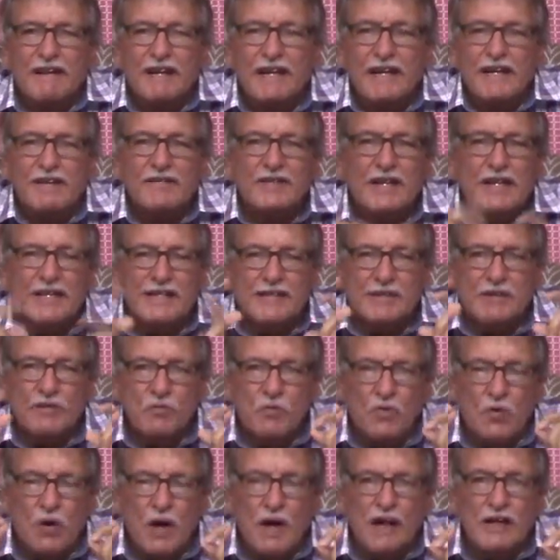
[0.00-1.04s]
if there's
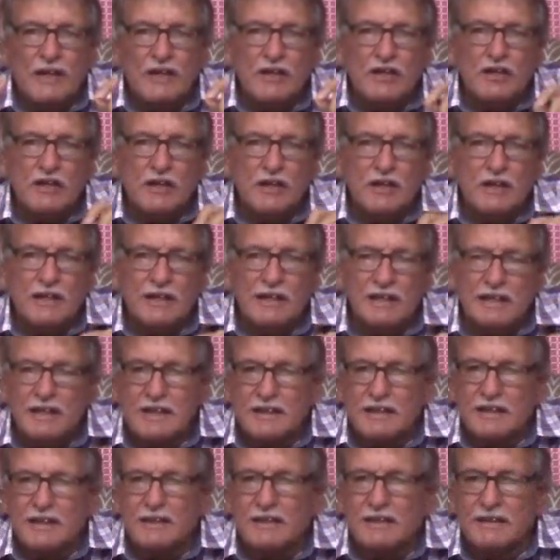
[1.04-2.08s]
one
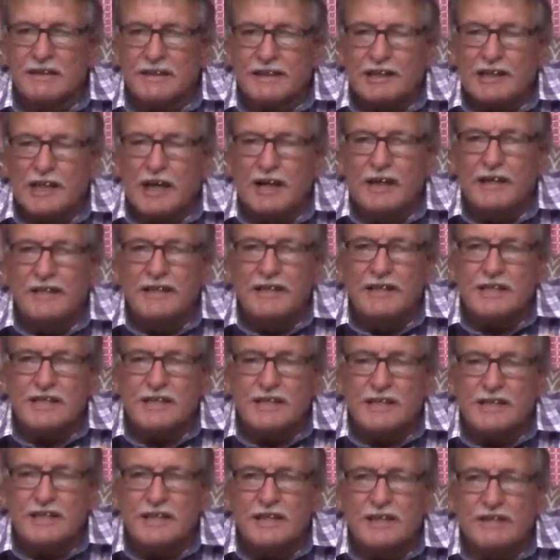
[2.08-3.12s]
little tiny
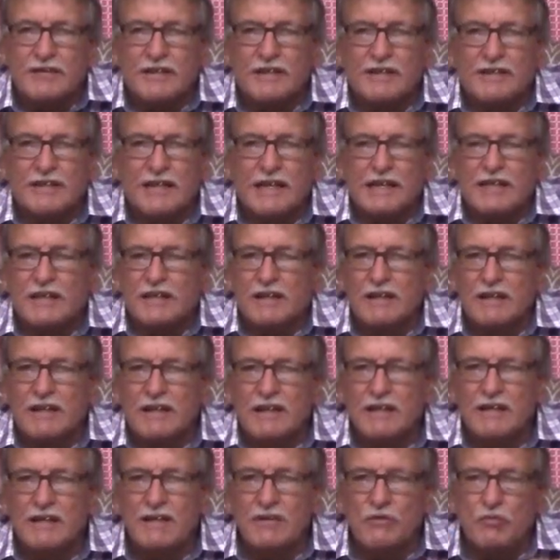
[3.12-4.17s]
secret that
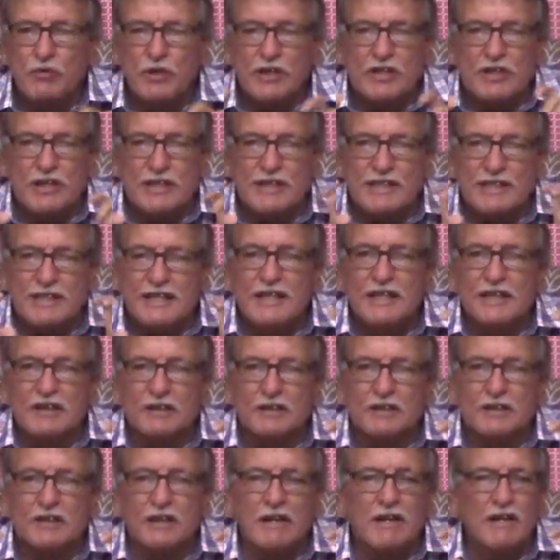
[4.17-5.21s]
which is
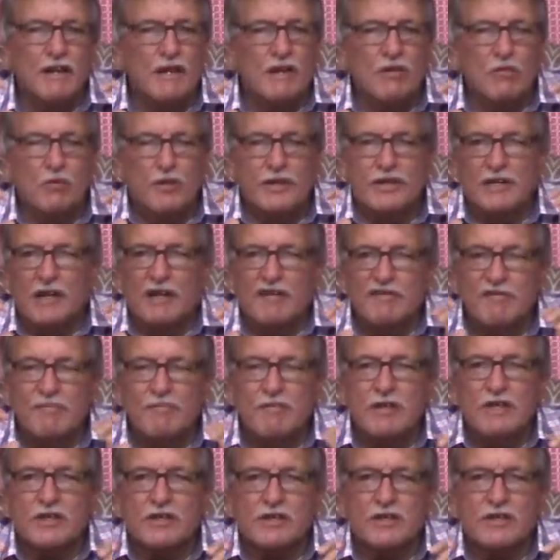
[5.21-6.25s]
sealed, which I've
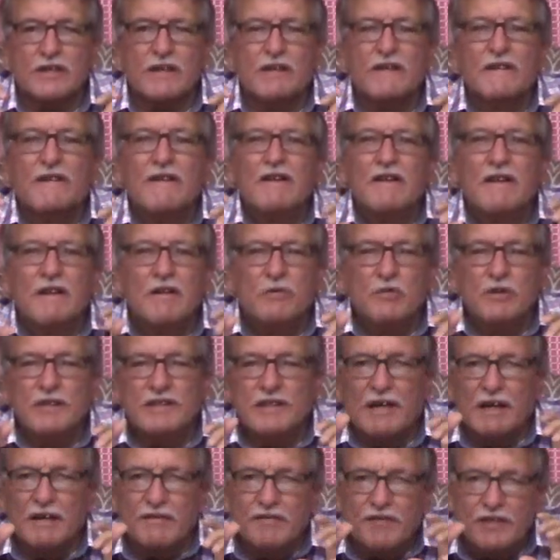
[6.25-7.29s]
missed,
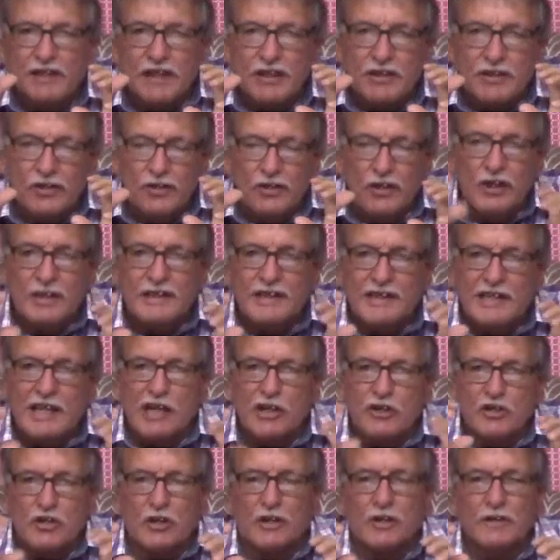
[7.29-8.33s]
which I did not
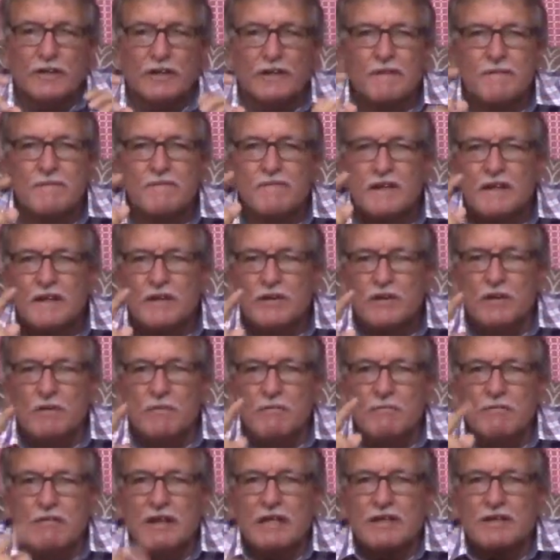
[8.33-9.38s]
touch on, you
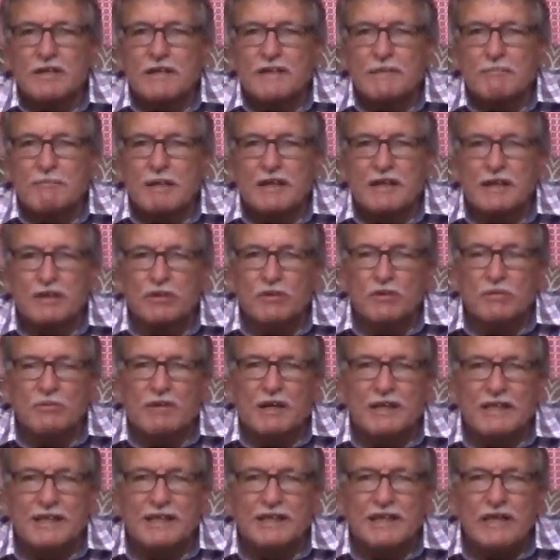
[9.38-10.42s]
must bring it to
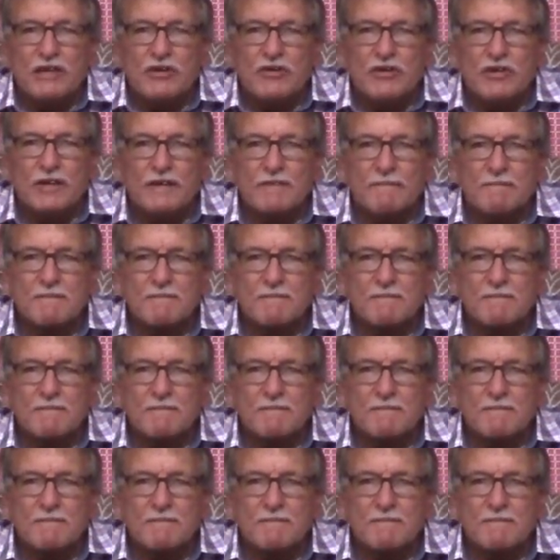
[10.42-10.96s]
my attention